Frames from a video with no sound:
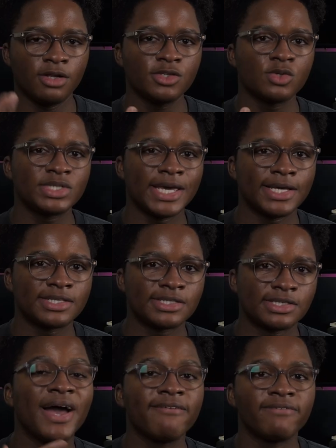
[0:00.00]
also takes
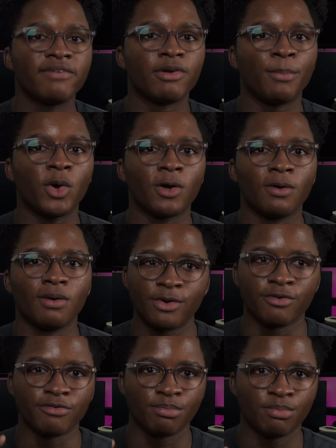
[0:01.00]
my favorite part
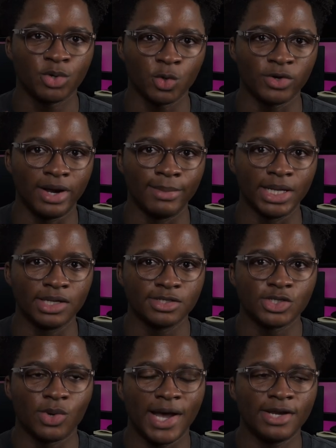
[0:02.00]
out of programming.
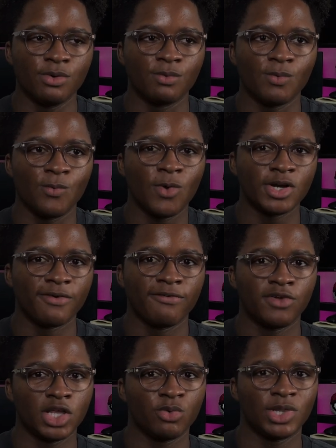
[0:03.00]
So I don't want to
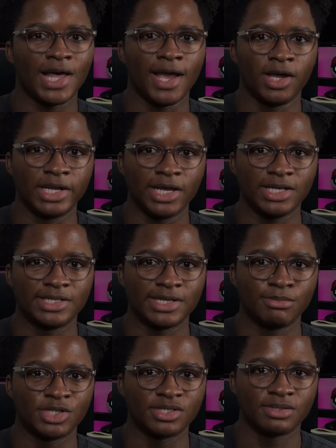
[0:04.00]
fully rely on it because
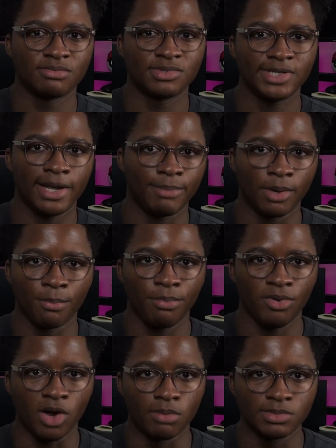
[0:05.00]
I'm just typing
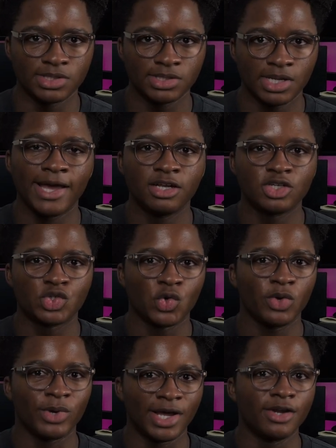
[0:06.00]
prompts. I
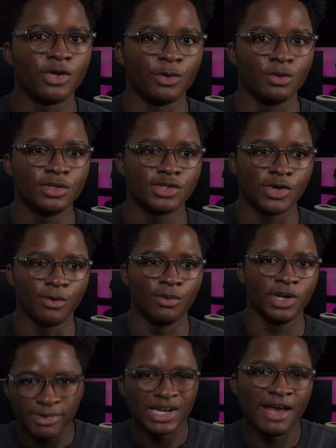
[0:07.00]
enjoy what I do, so
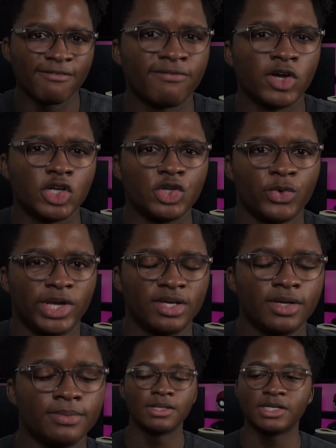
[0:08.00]
I'm going to have fun doing
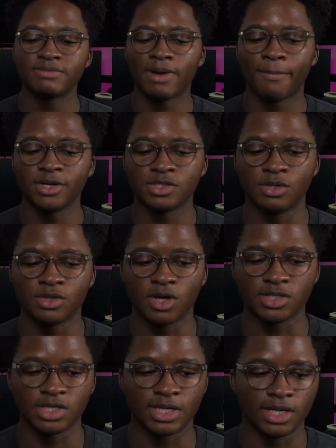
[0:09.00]
it. That's my personal
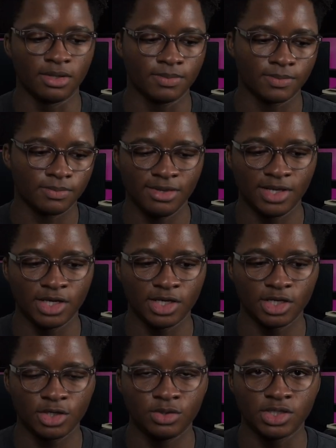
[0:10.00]
thoughts on it. I
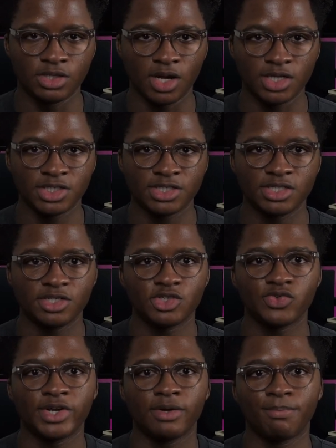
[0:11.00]
think you should not just
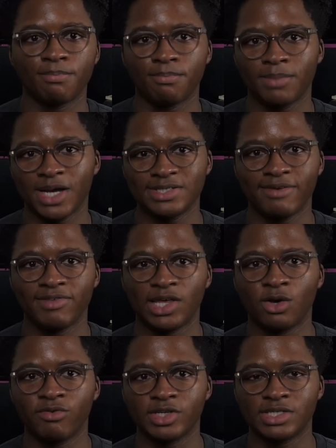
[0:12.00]
straight up pass
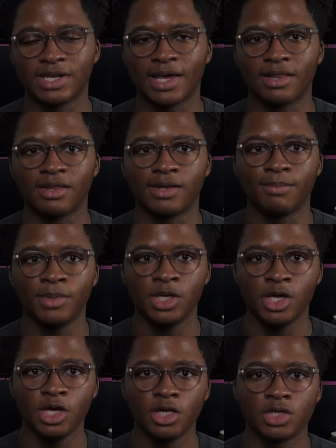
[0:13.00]
everything over to the LLM.
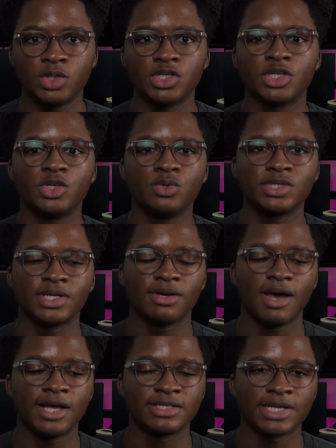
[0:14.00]
You should use it
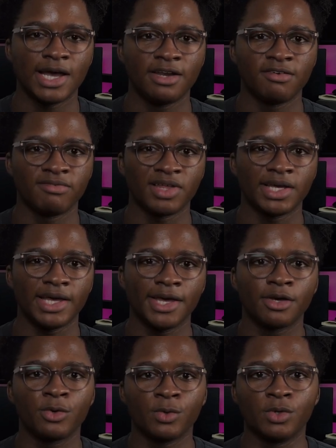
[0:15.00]
as kind of like
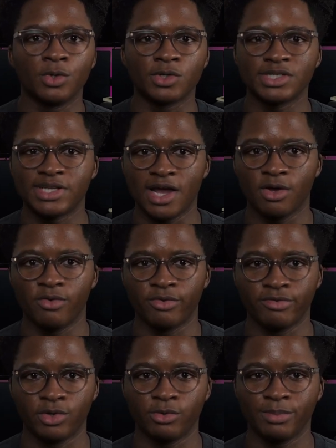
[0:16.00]
a Google or Stack
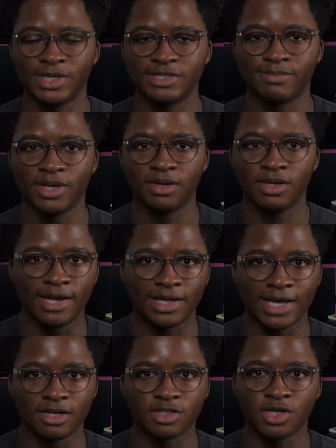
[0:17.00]
Overflow replacement and
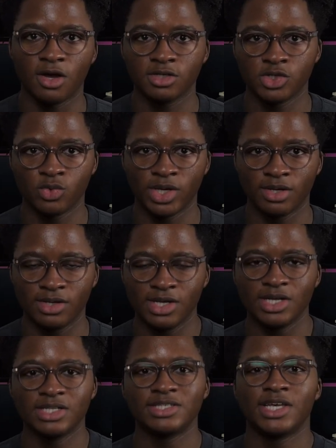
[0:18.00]
kind of talk to it,
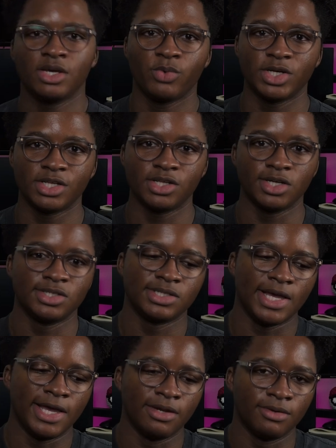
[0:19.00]
take what it does
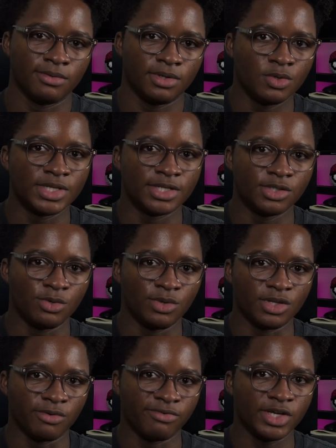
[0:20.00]
and use it to
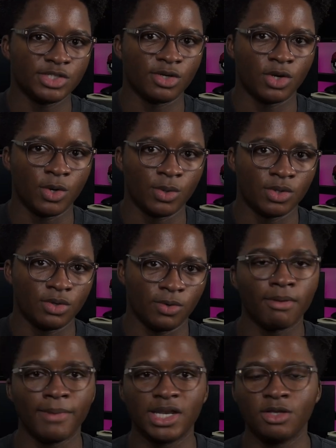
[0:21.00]
either fix your code,
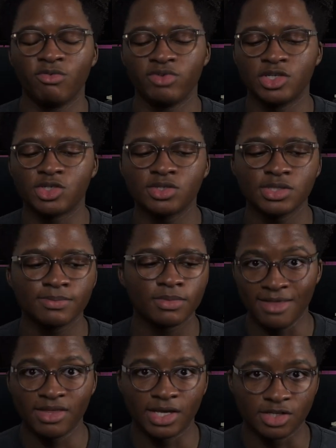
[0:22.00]
implement new features.
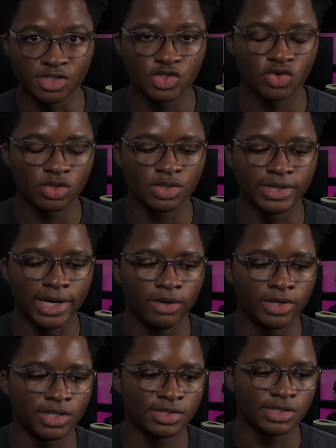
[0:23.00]
I think it does struggle in
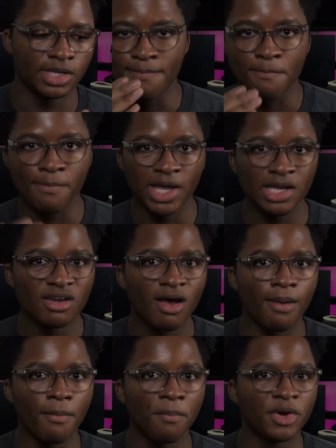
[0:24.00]
areas. It may not